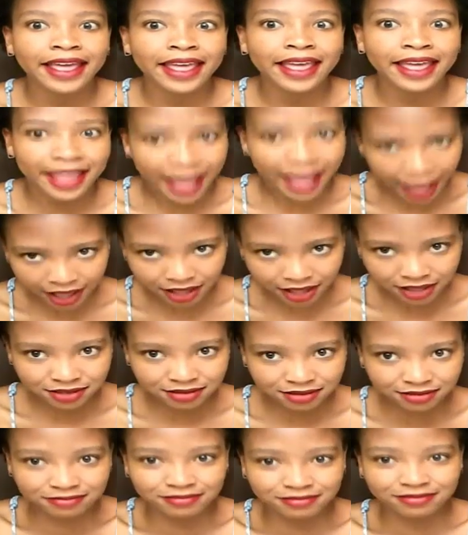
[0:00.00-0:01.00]
Yeah.
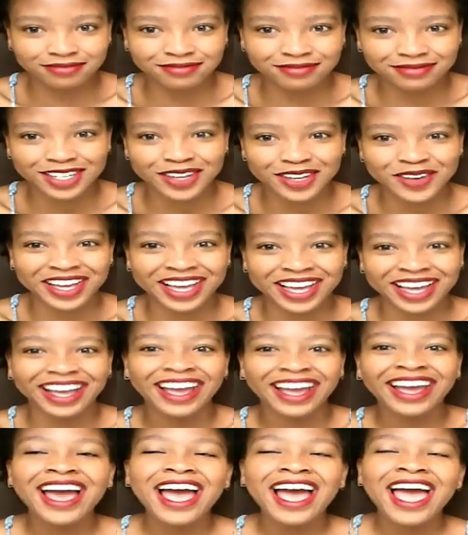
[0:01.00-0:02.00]
Okay.
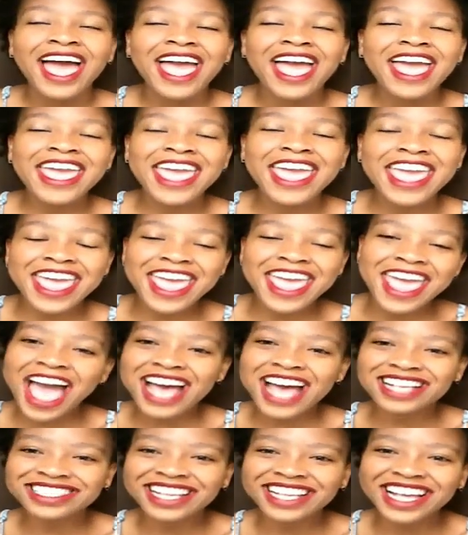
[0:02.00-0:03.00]

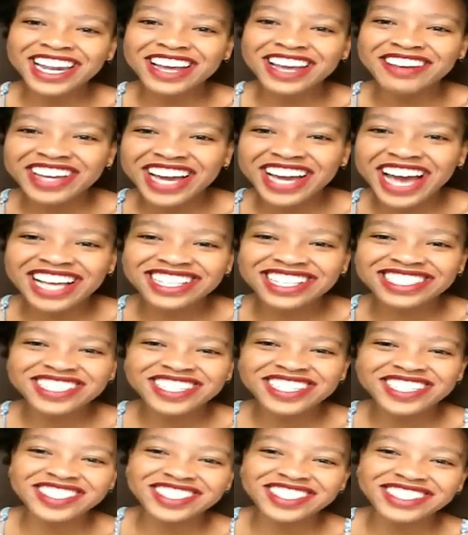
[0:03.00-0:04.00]
Yes, I love you guys.
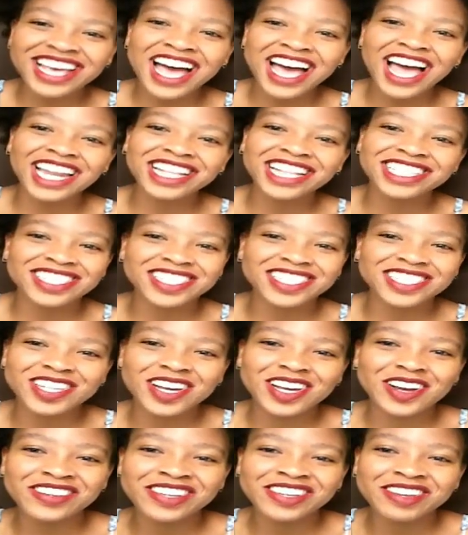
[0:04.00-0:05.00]
Use your talents to
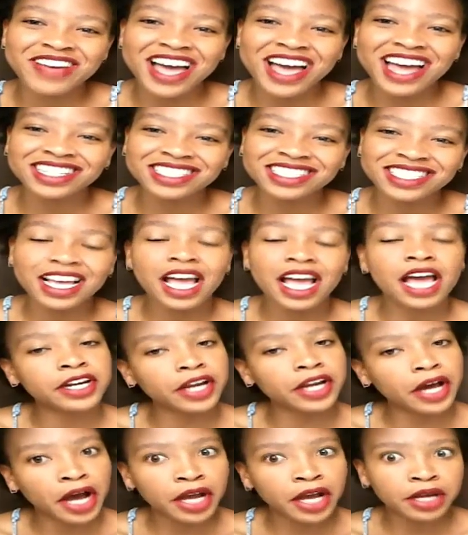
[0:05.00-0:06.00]
serve humanity,
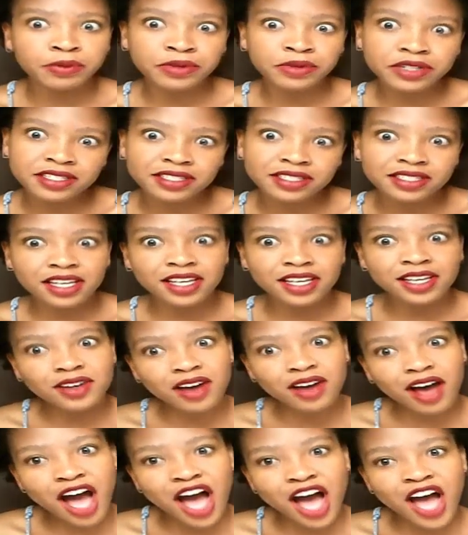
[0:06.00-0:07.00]
and I will see
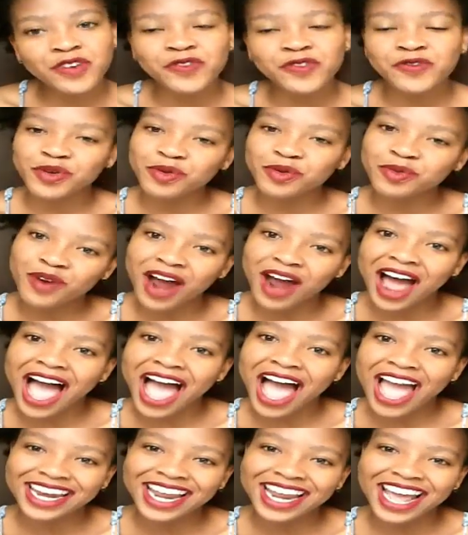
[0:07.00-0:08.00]
you on
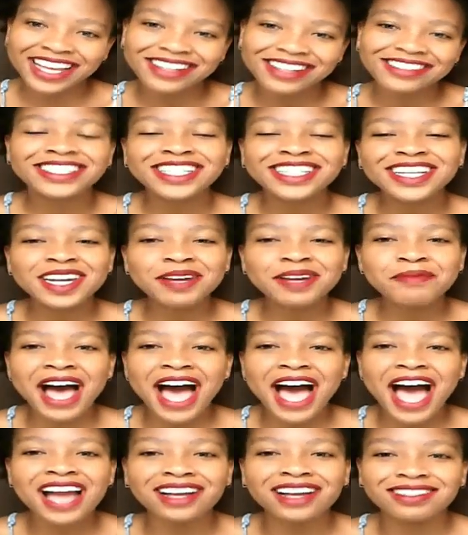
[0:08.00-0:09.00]
Friday.
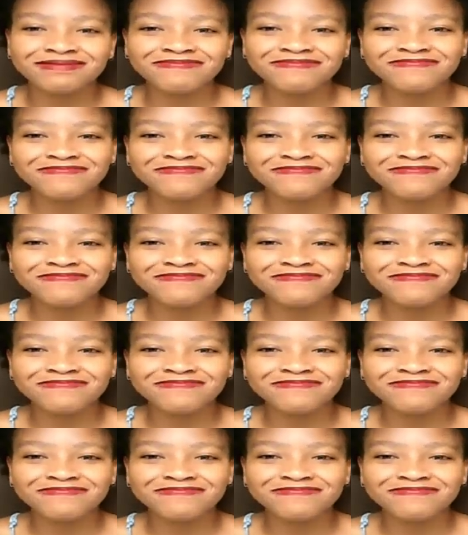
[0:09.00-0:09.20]
Goodbye.